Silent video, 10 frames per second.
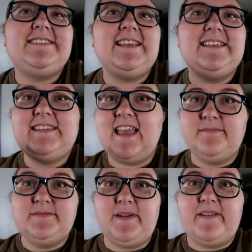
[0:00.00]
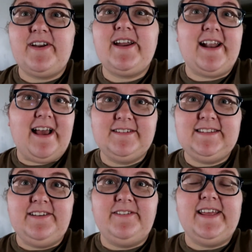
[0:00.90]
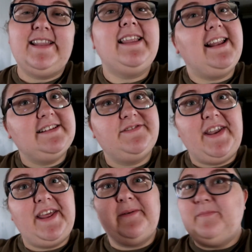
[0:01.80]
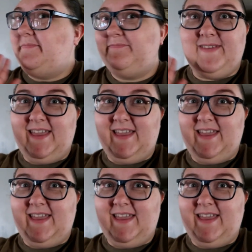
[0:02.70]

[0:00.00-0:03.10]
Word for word: This is Kim's Whatever, and I'll see you in the next video.